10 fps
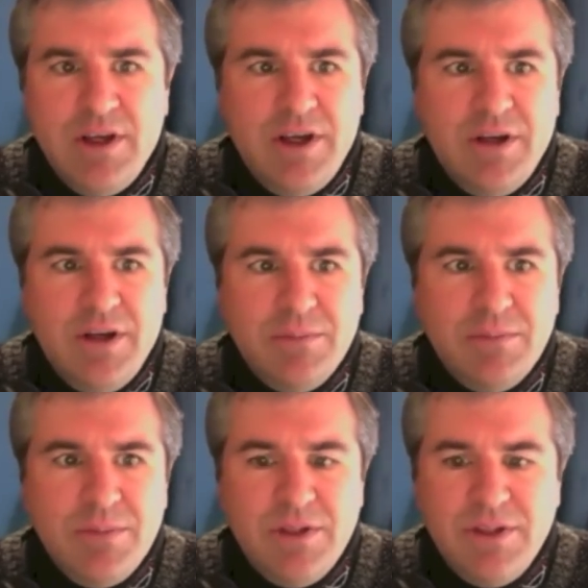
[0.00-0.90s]

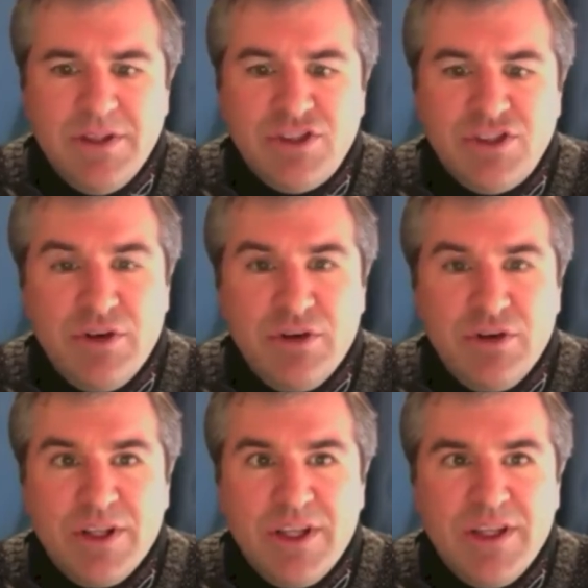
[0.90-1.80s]
is
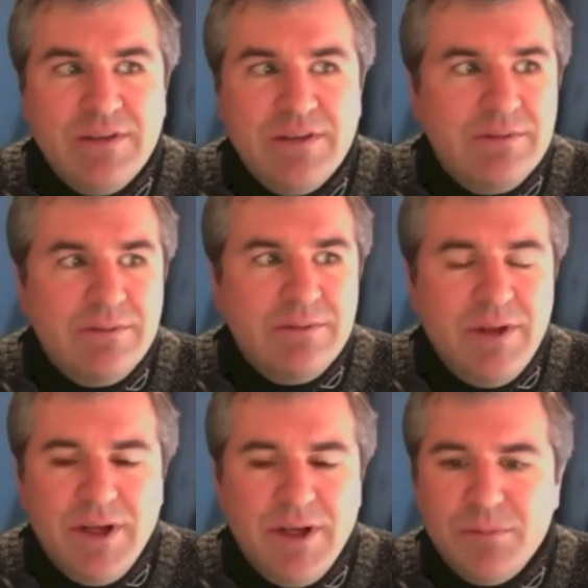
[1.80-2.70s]
generally
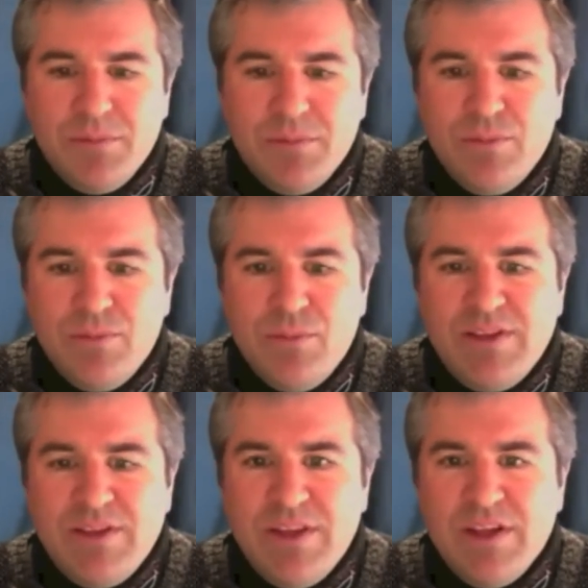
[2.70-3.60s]

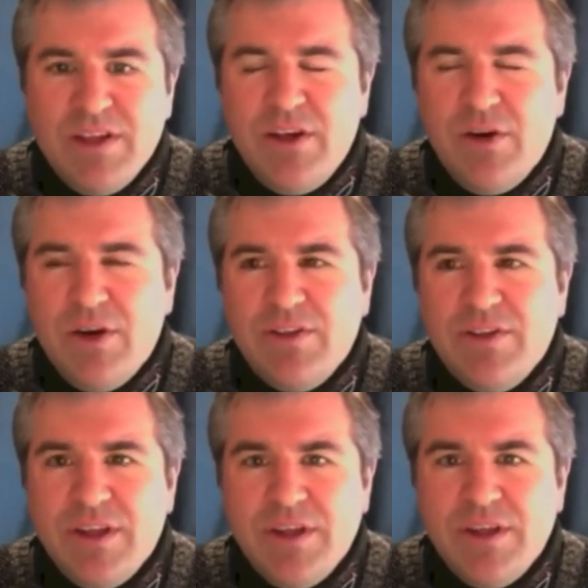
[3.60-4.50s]
right then during
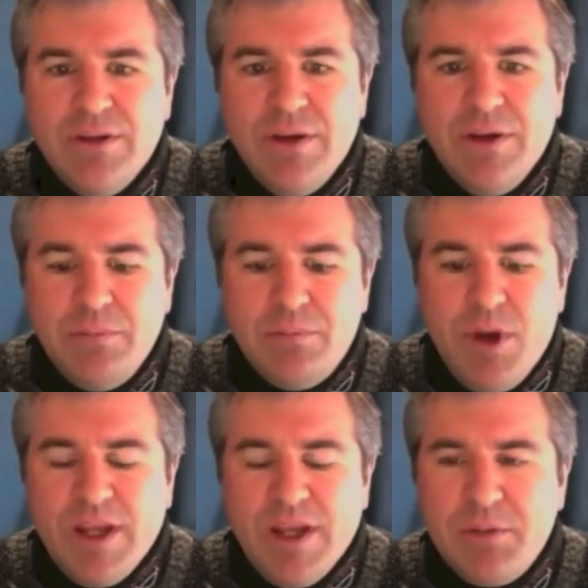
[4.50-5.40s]
the
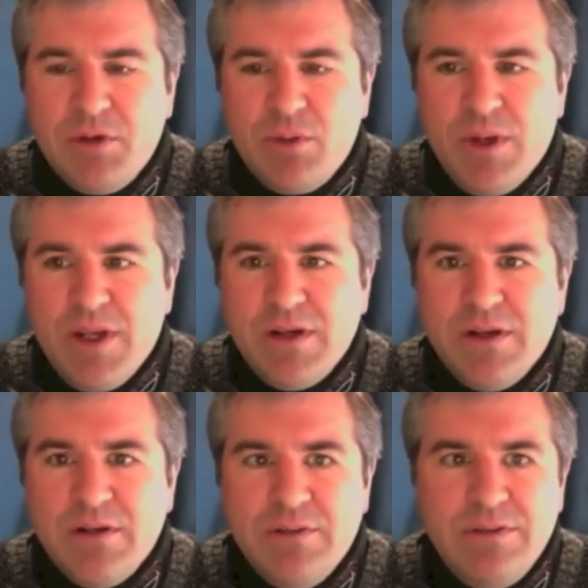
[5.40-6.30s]
break
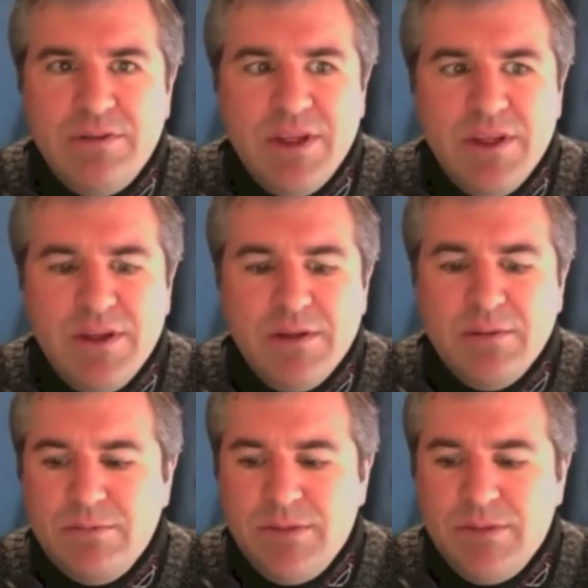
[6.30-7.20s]
between the
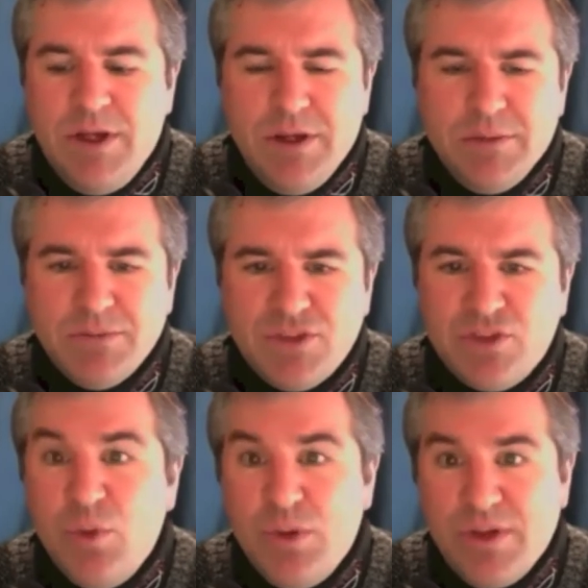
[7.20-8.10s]

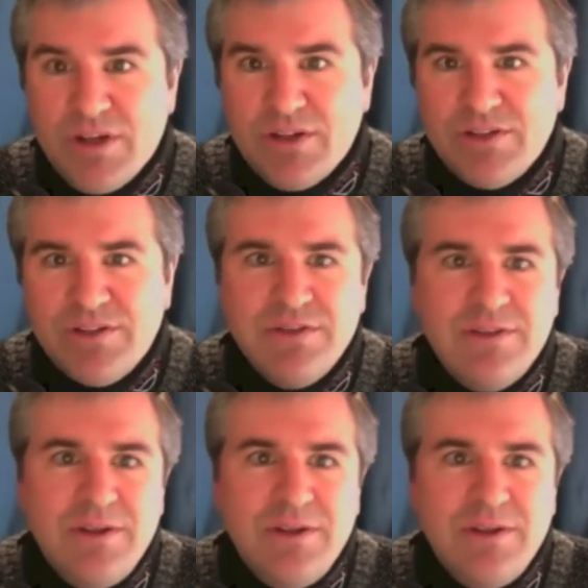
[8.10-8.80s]
school years.